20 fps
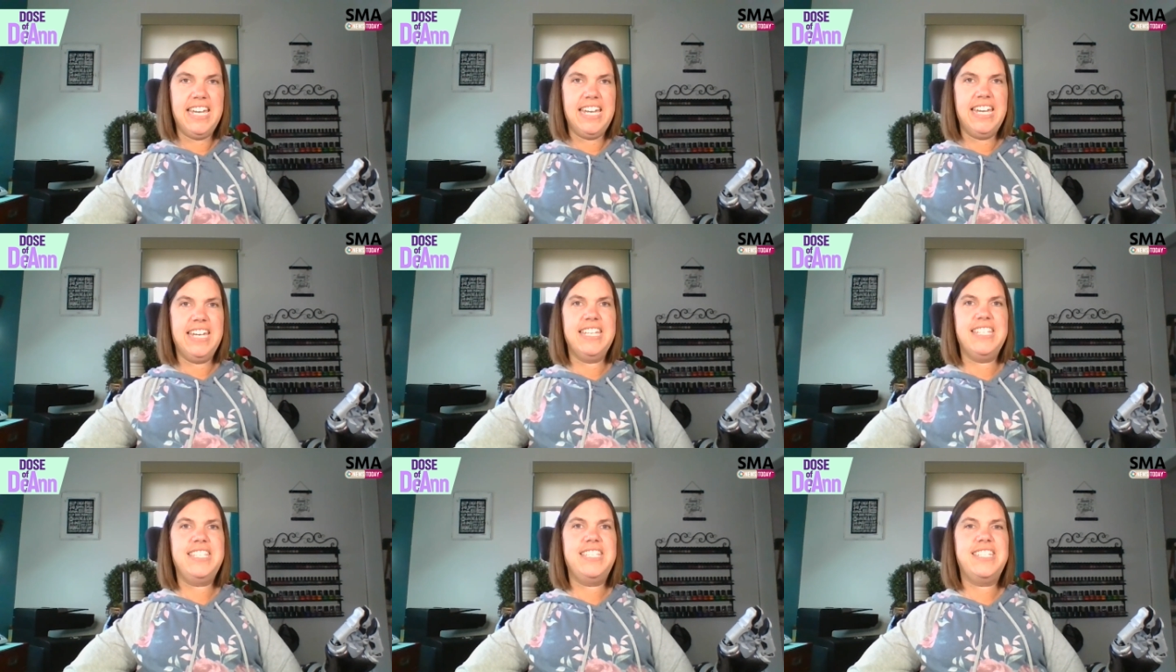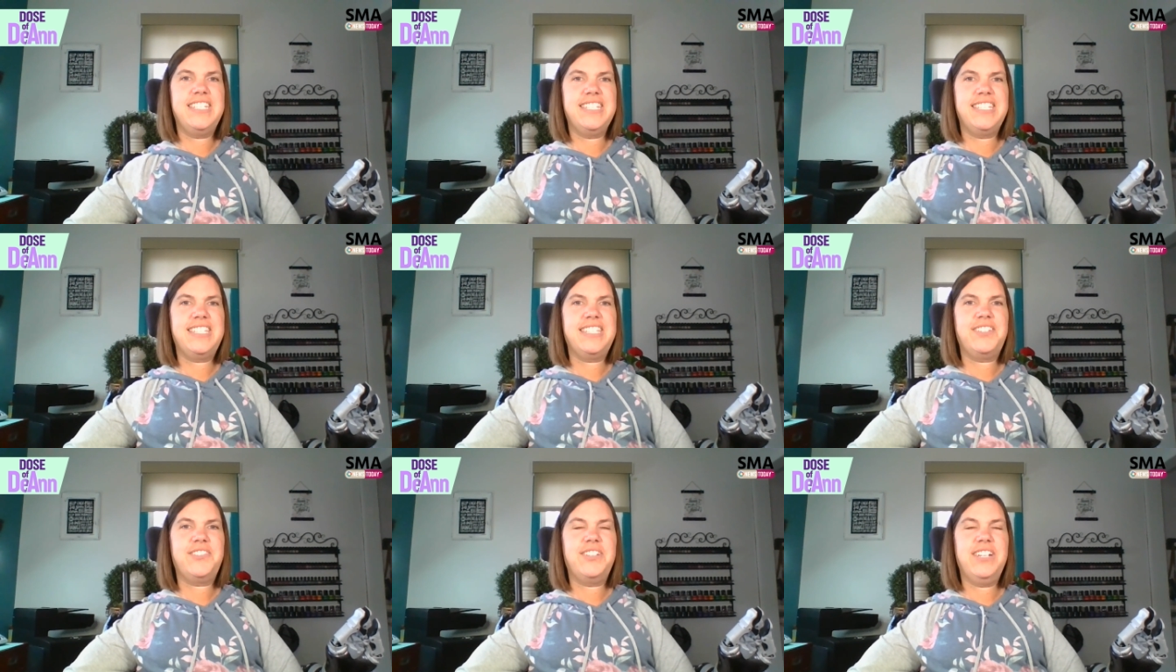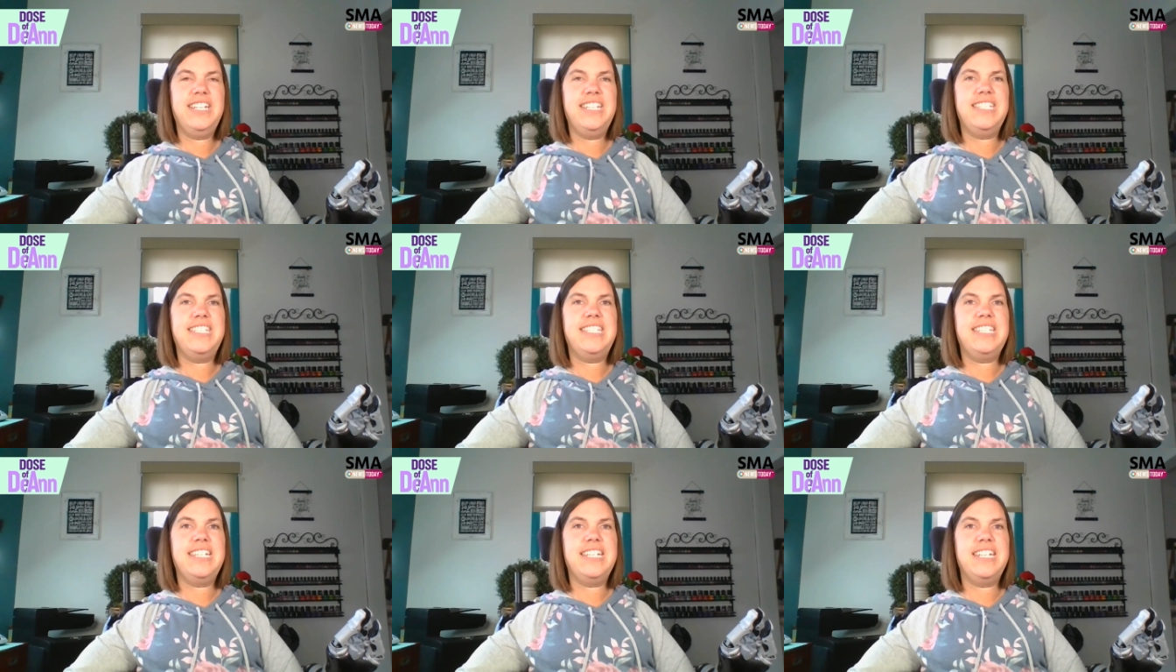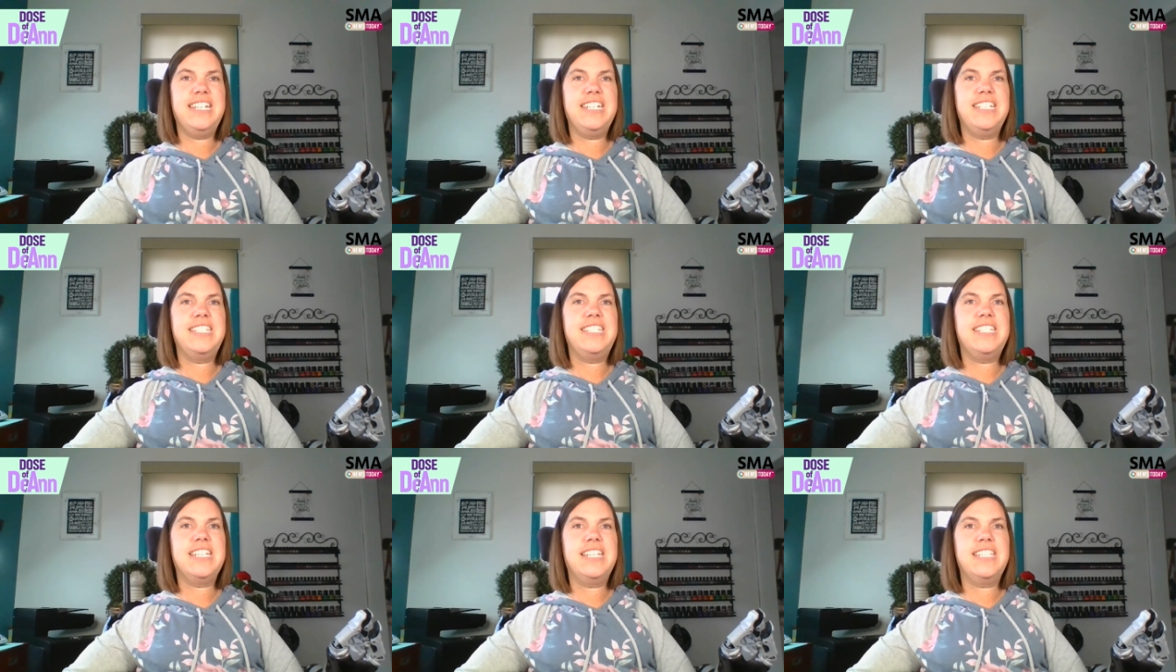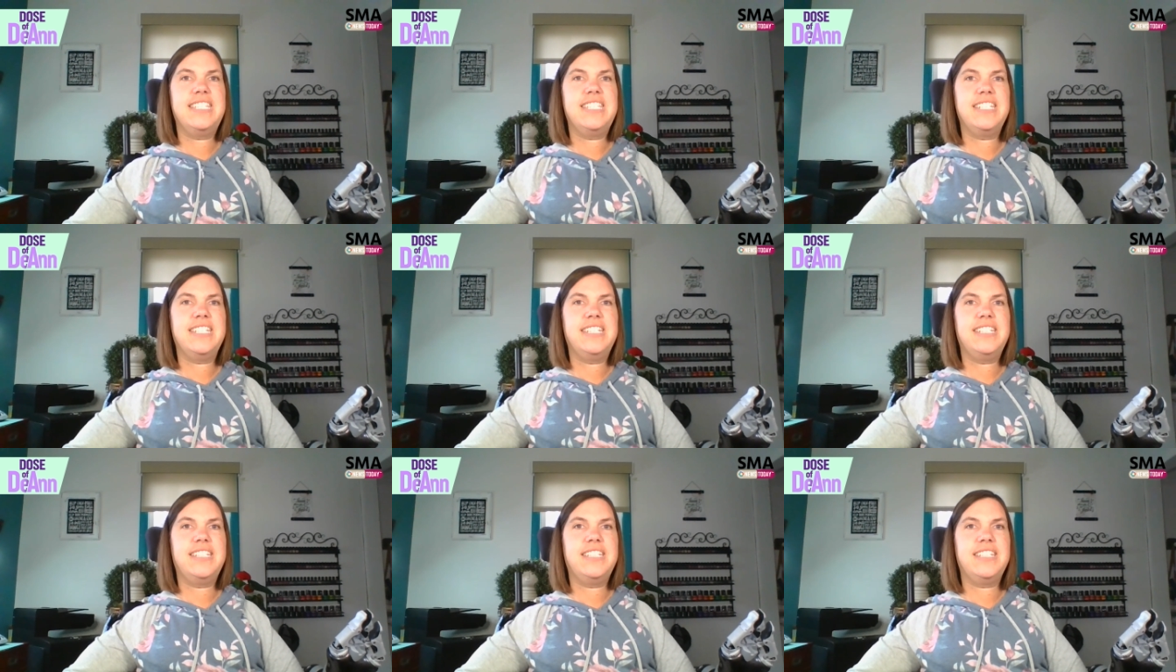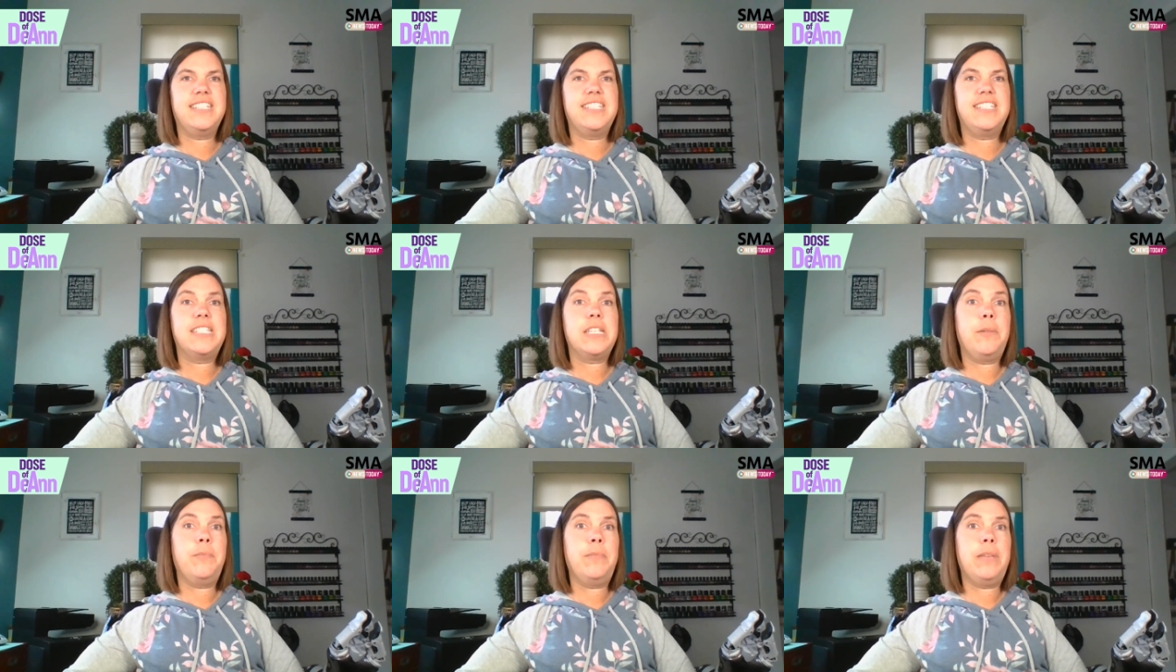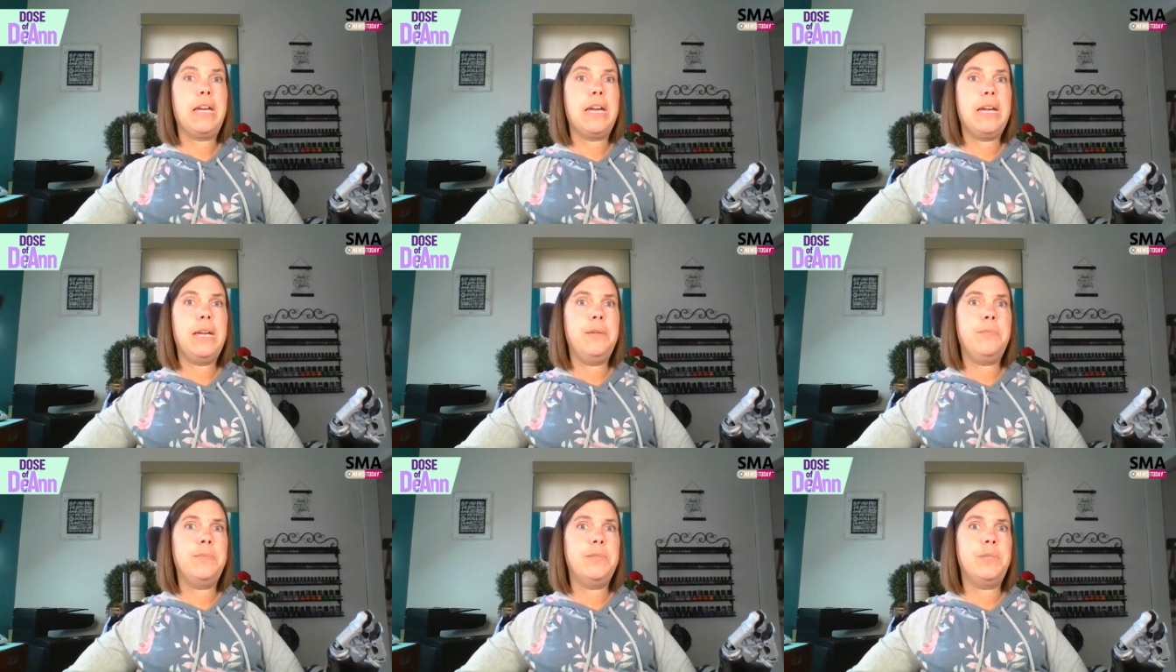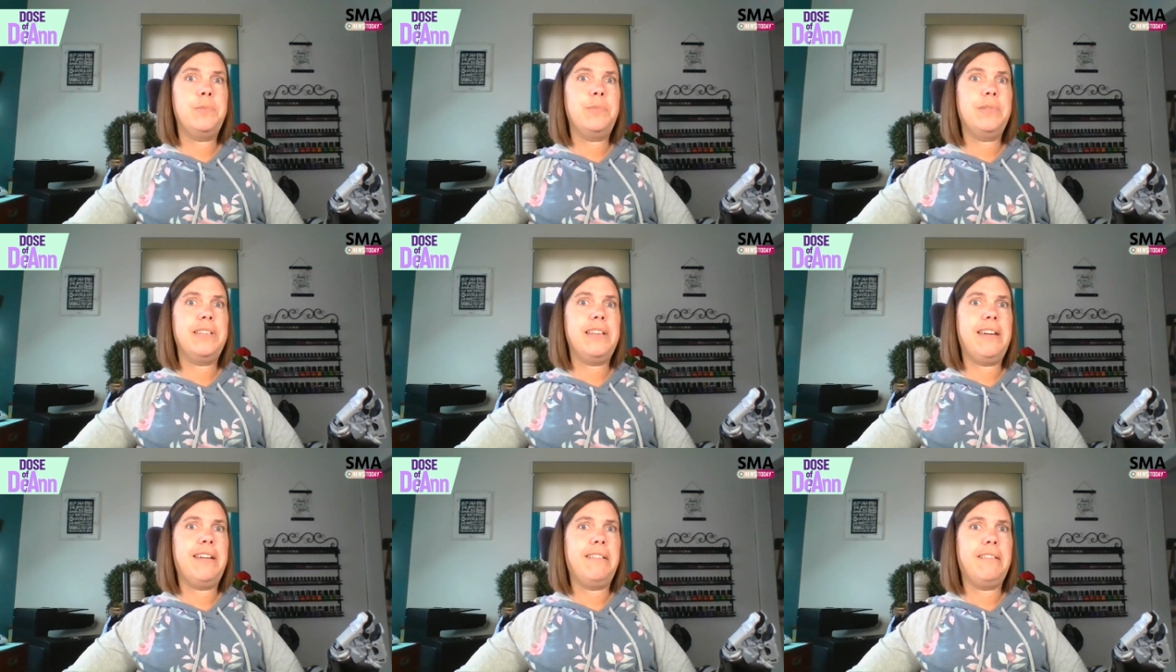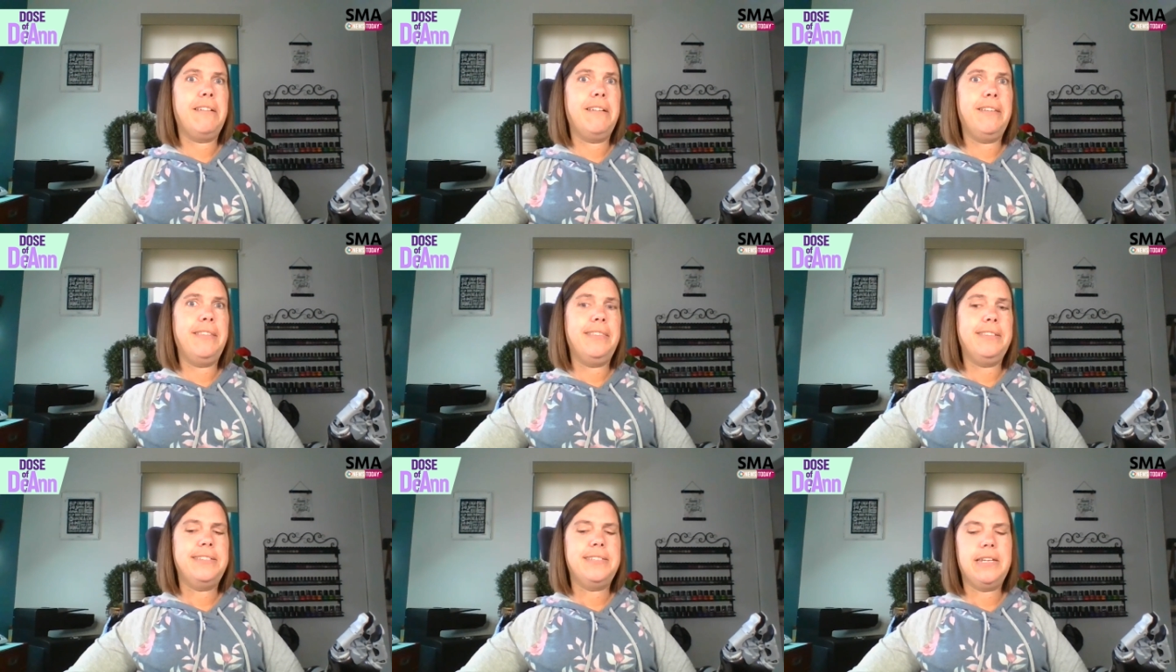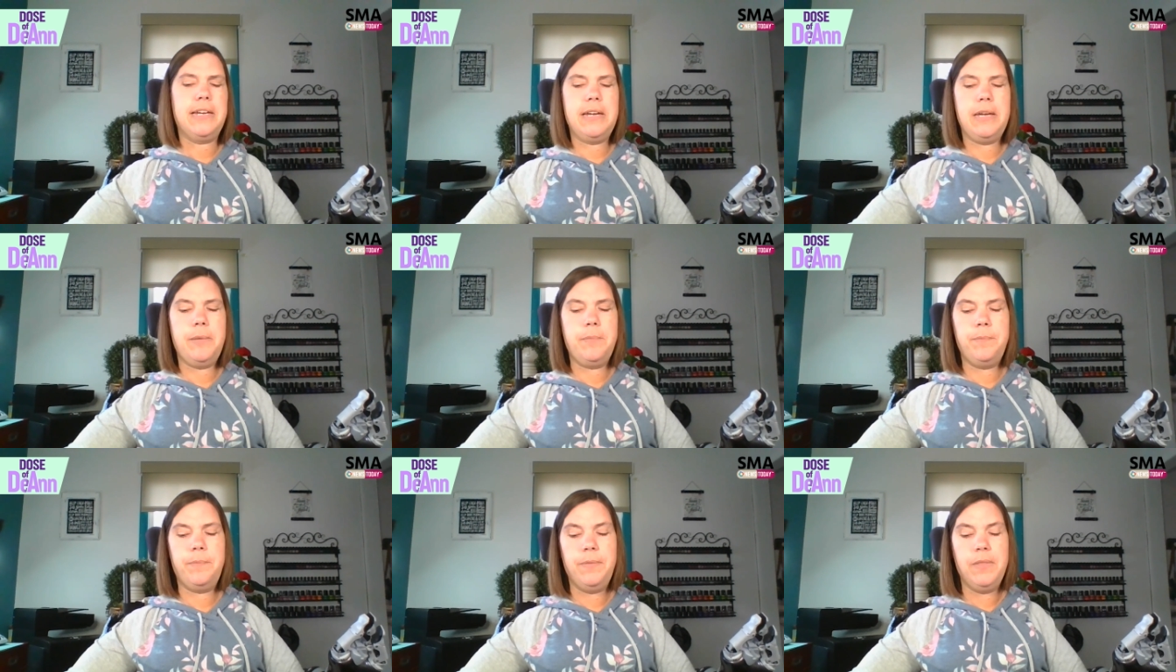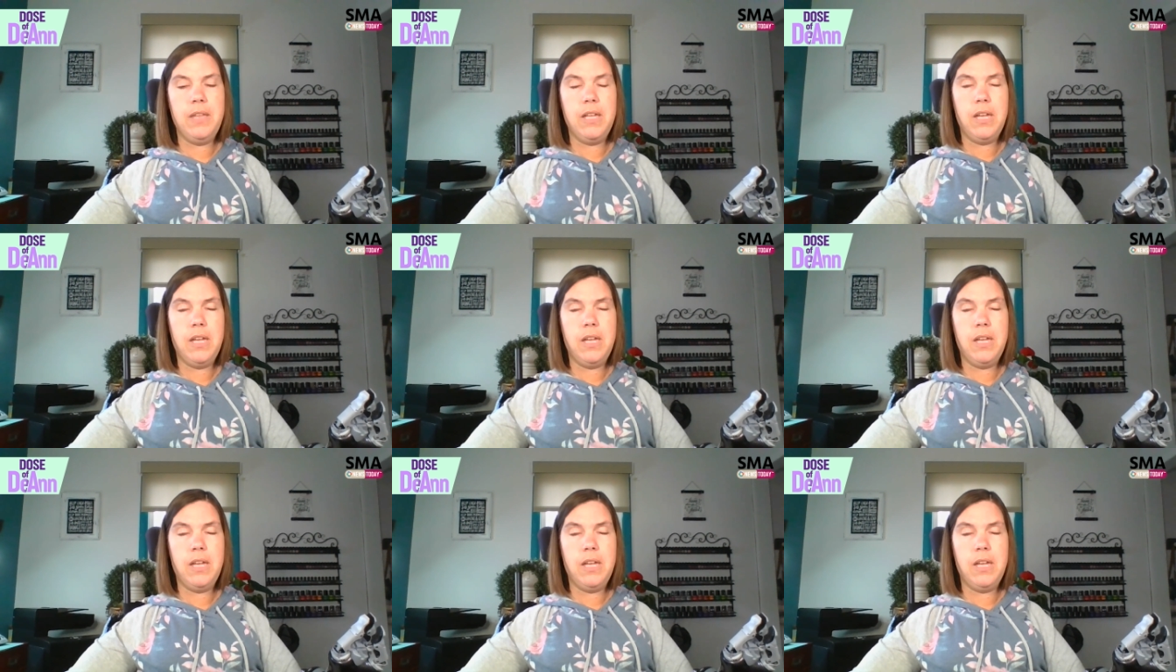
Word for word: It's just crazy. It does it sometimes, but not all the time.